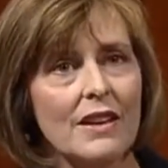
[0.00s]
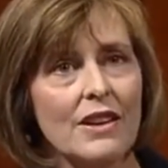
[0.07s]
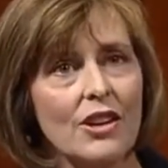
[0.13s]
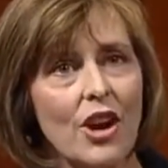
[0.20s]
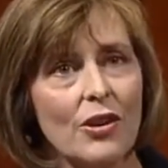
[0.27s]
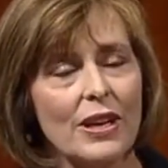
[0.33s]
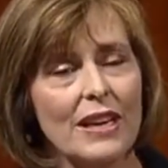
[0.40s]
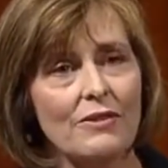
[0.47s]
You
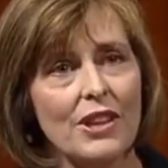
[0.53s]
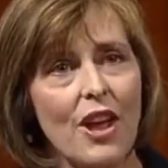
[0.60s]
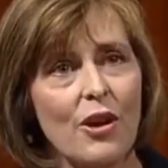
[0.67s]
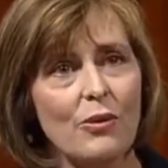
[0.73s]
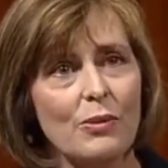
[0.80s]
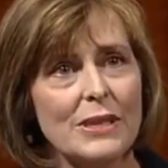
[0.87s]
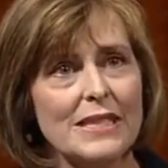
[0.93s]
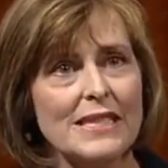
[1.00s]
know, even though
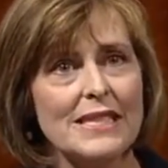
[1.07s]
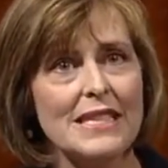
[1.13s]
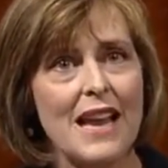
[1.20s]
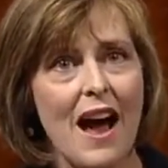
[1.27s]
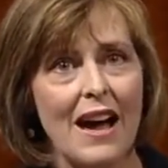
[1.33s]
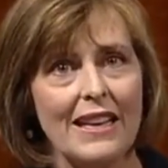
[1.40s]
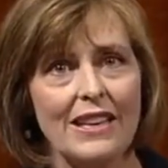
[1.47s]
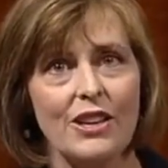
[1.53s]
it was
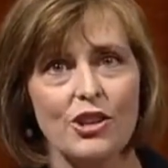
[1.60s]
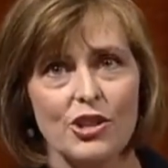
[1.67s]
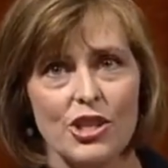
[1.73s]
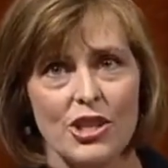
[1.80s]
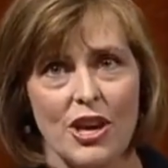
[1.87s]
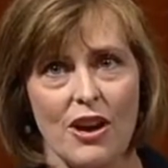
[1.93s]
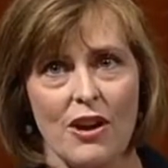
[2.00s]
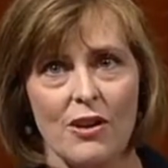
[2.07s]
9 years
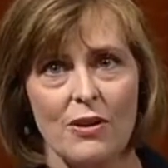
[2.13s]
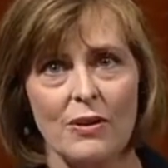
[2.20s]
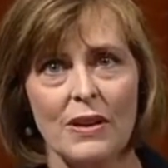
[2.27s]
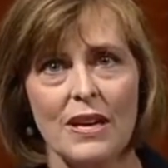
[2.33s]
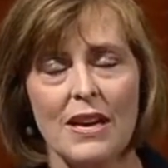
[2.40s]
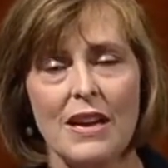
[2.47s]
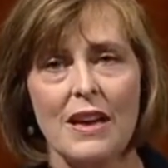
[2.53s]
ago,